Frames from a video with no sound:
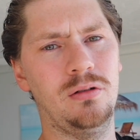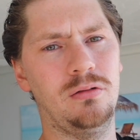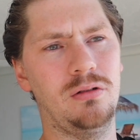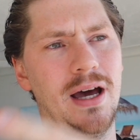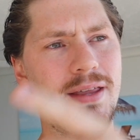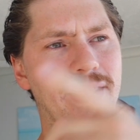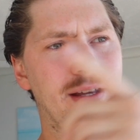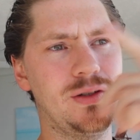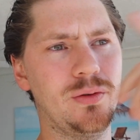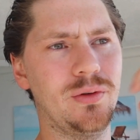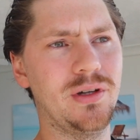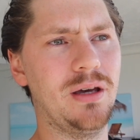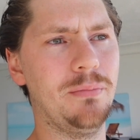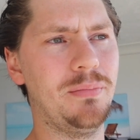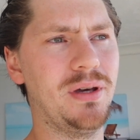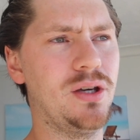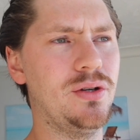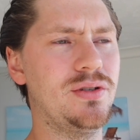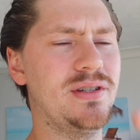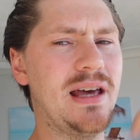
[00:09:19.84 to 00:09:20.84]
right? They're doing it
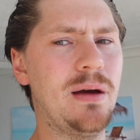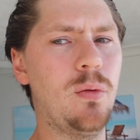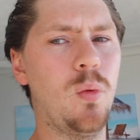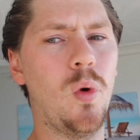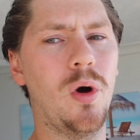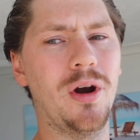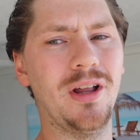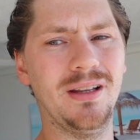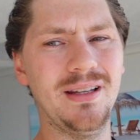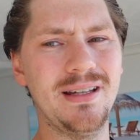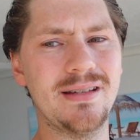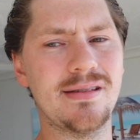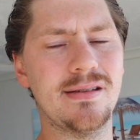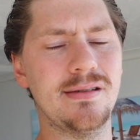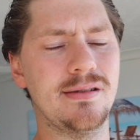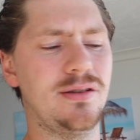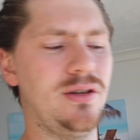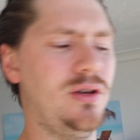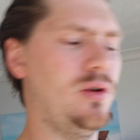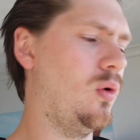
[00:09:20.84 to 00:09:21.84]
because they want to
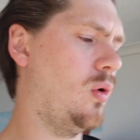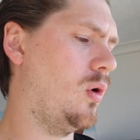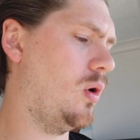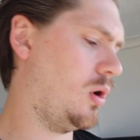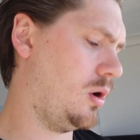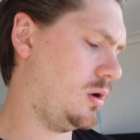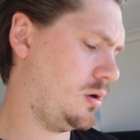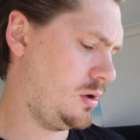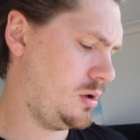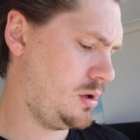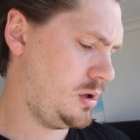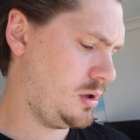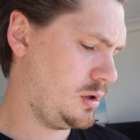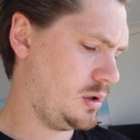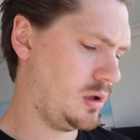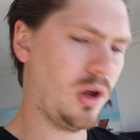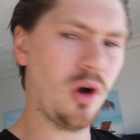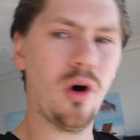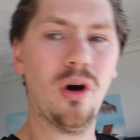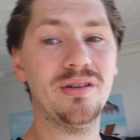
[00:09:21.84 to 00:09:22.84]
listen to your
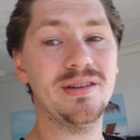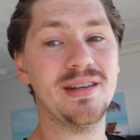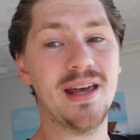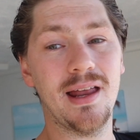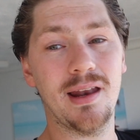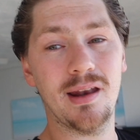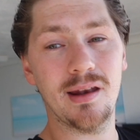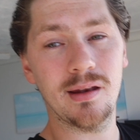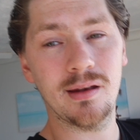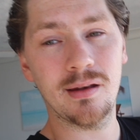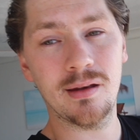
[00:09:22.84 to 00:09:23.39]
content.